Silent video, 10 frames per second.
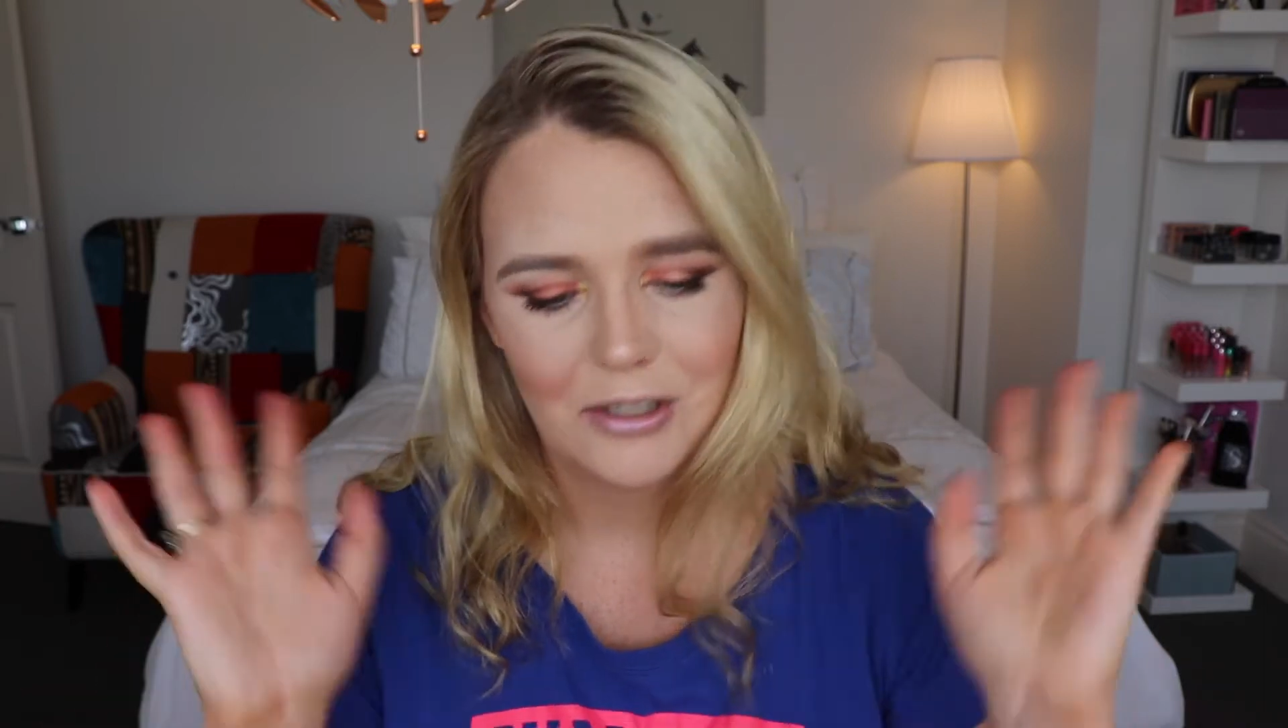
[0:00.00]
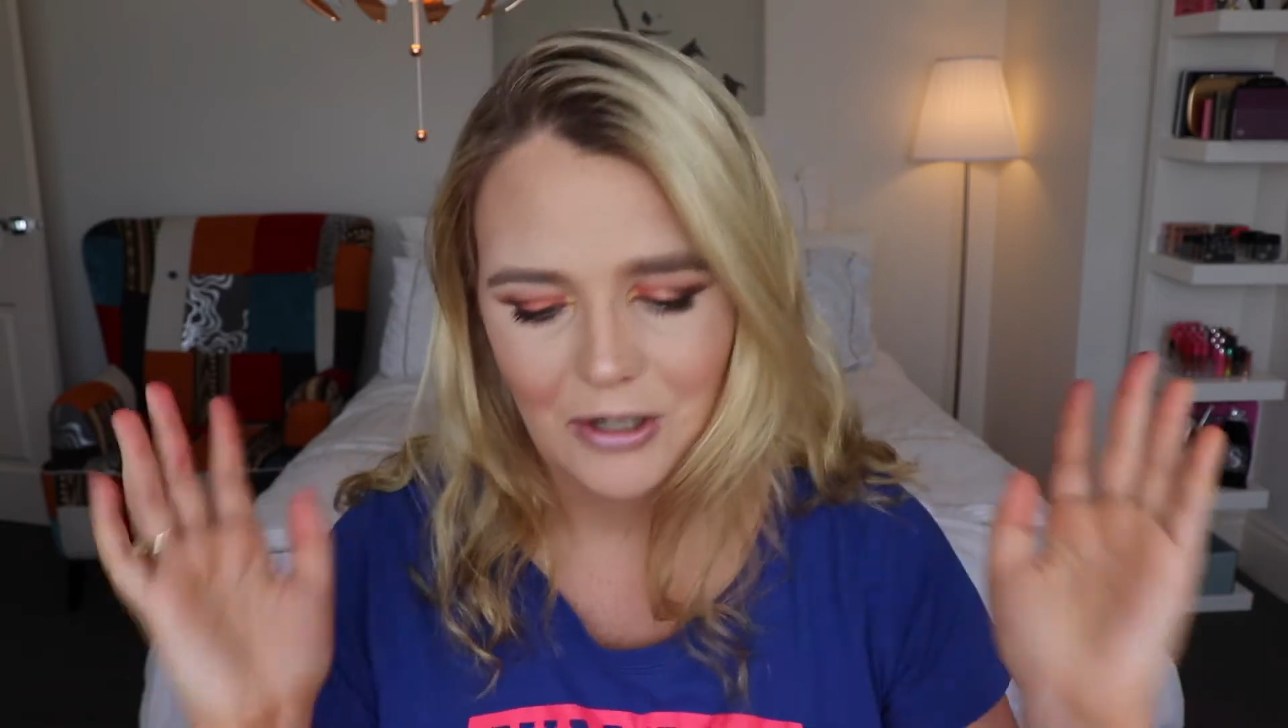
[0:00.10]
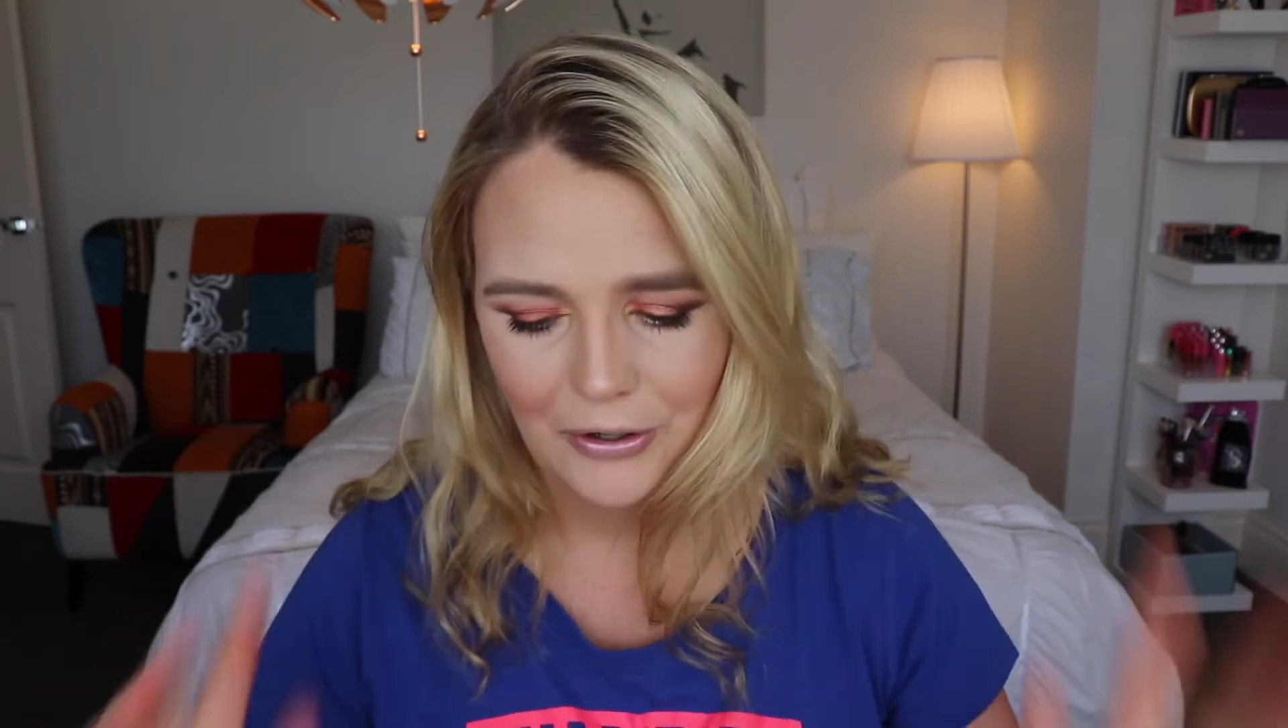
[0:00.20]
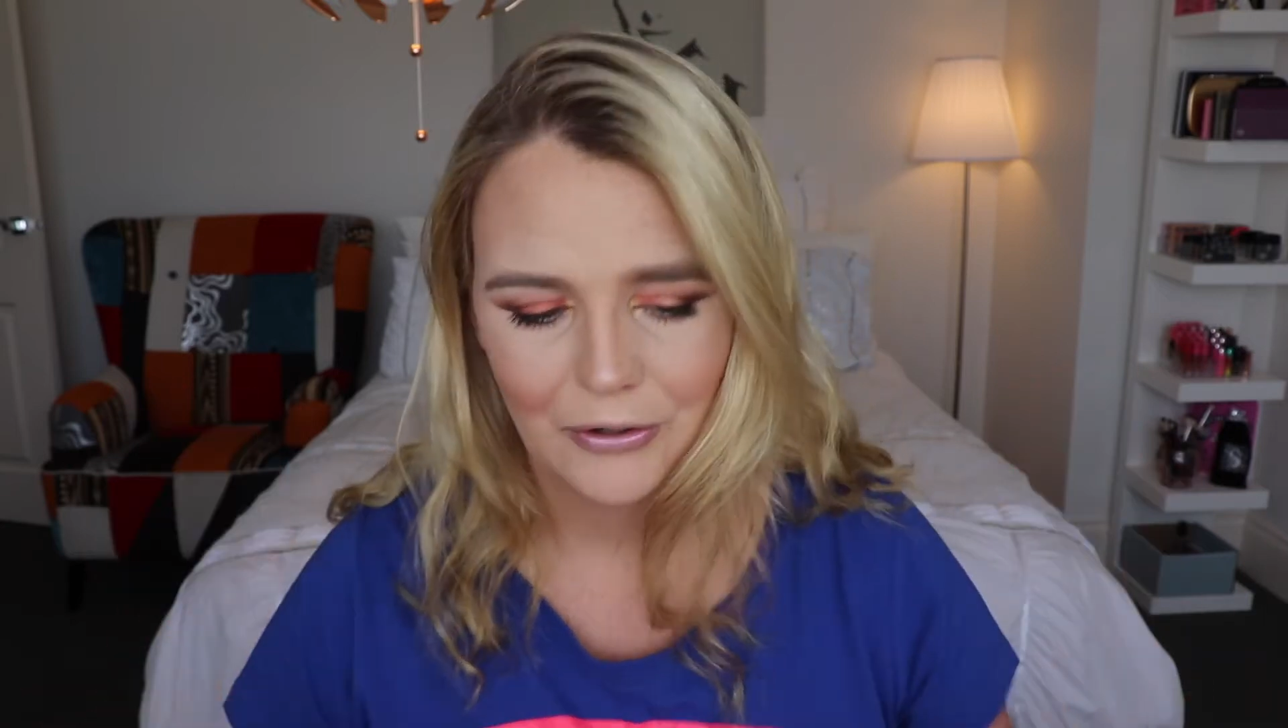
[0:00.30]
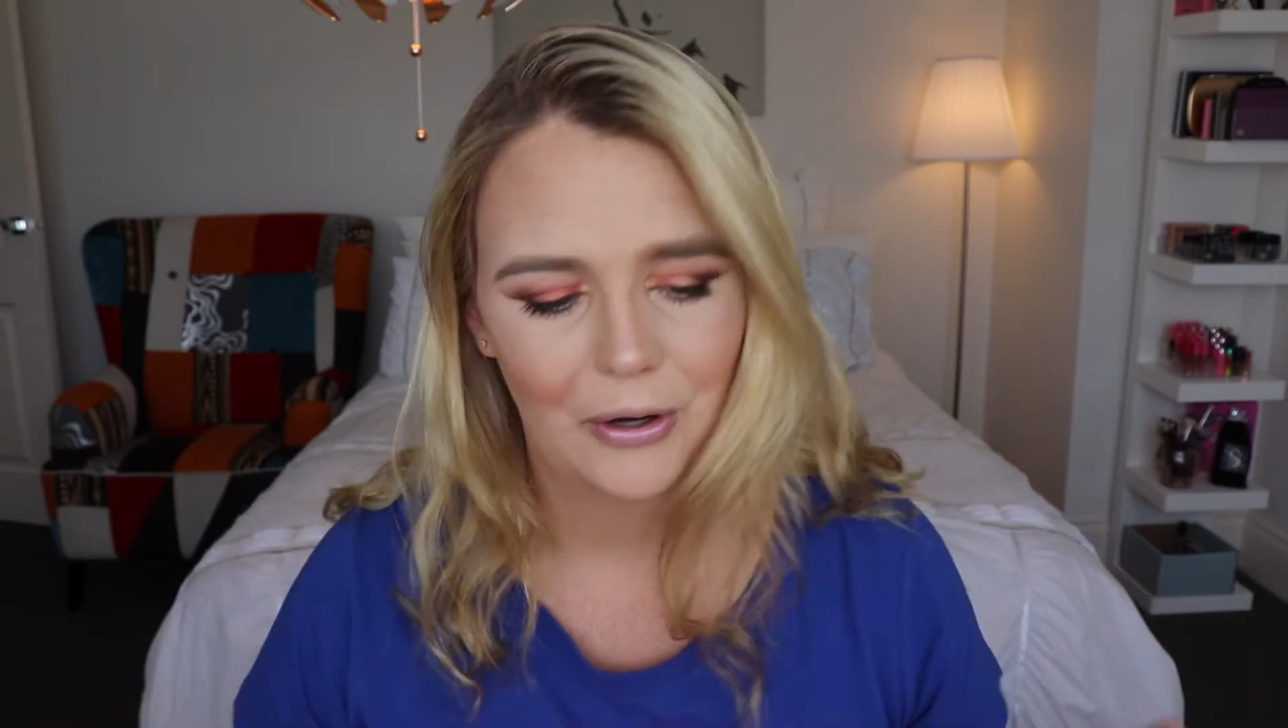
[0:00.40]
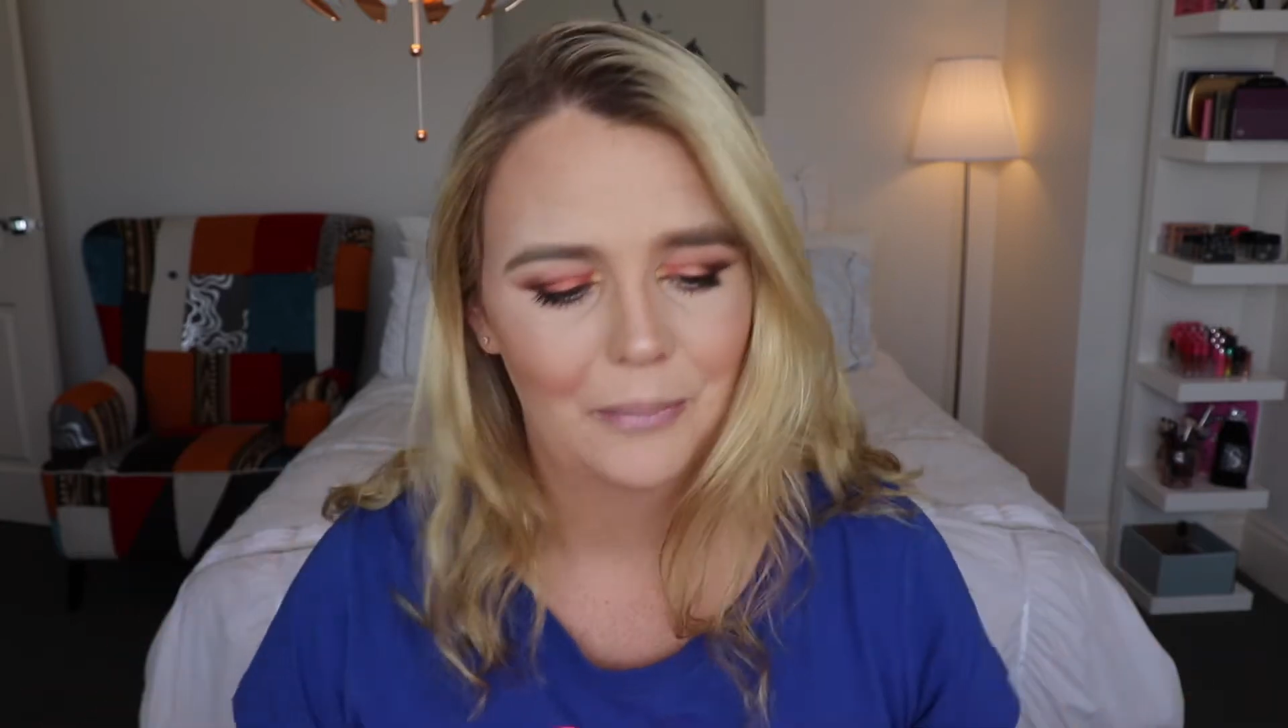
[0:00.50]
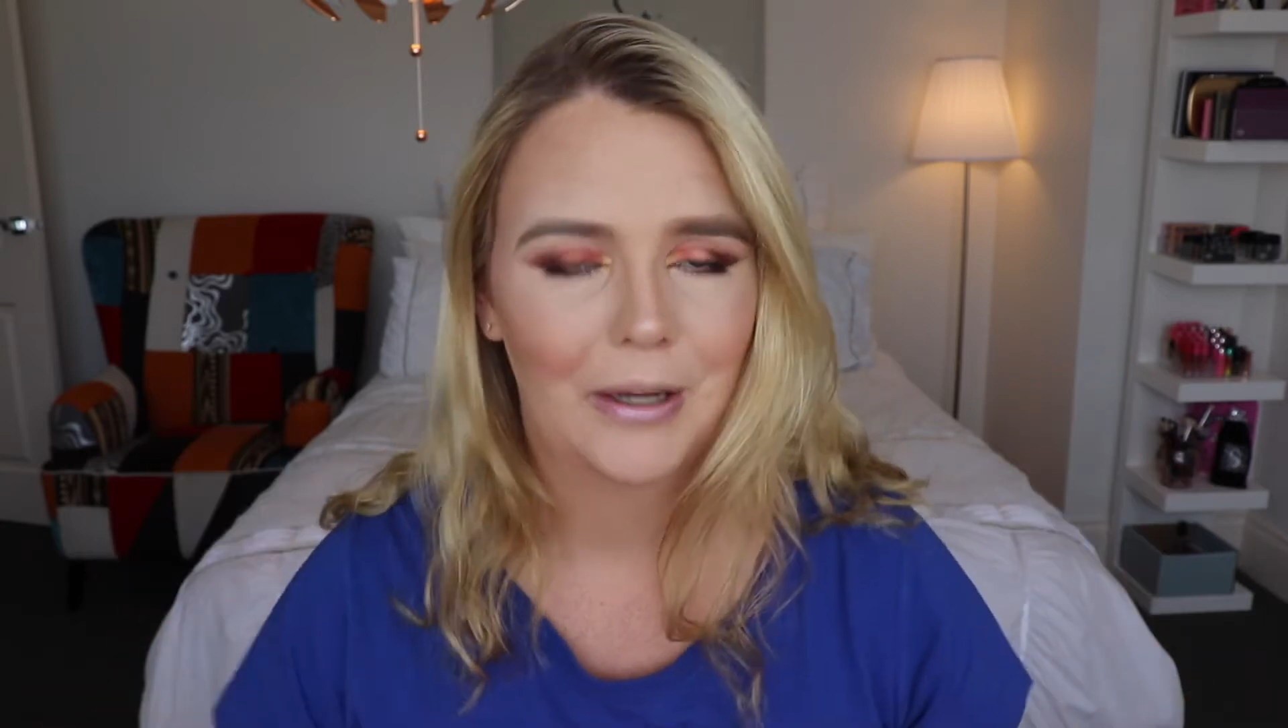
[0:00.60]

you know your own